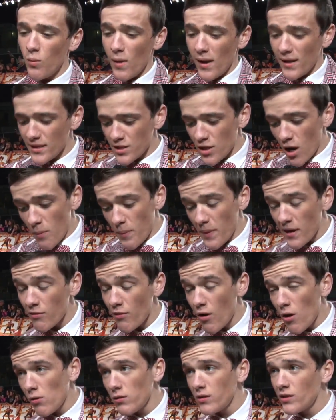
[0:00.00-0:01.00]
Well, he's got a
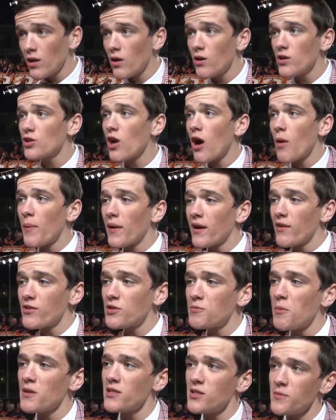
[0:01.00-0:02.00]
bigger role, you know, he's got a bigger
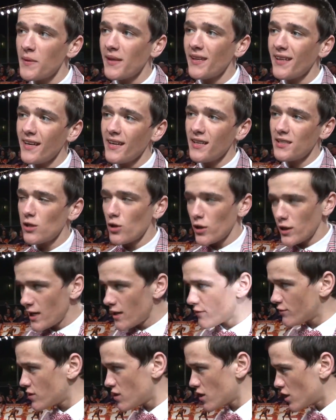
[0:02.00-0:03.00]
responsibility, he's looking
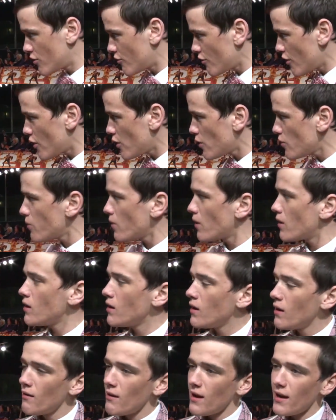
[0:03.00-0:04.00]
after the crew,
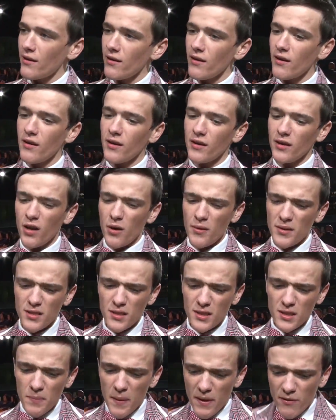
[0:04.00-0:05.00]
and, you know,
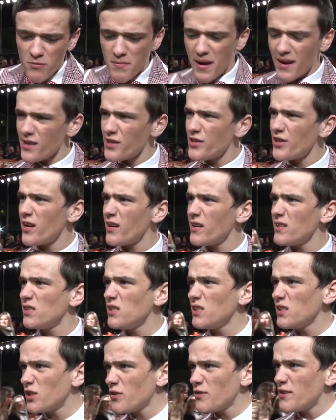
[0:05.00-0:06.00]
he's a bit of a manager,
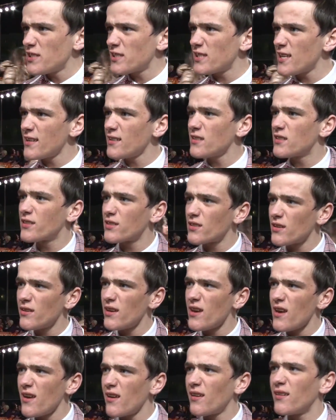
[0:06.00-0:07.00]
he's doing his thing, so
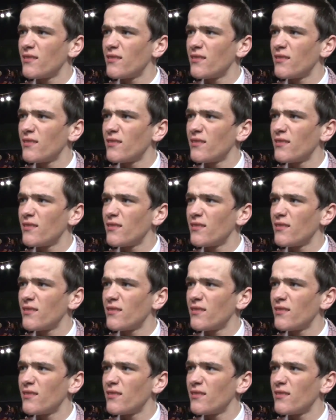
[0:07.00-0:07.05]
yeah.